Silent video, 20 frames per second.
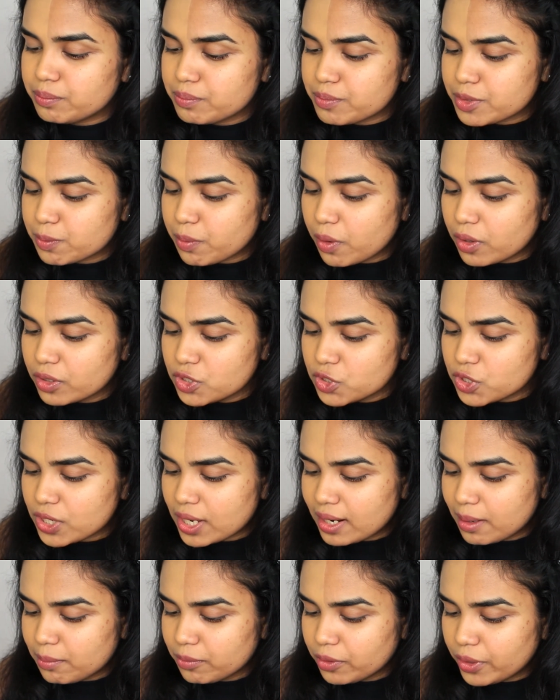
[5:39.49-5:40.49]
sponge
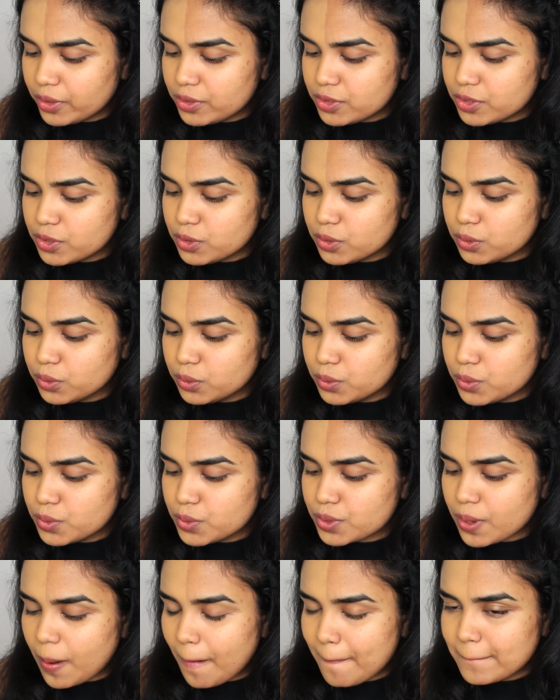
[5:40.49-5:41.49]
and I'm going to use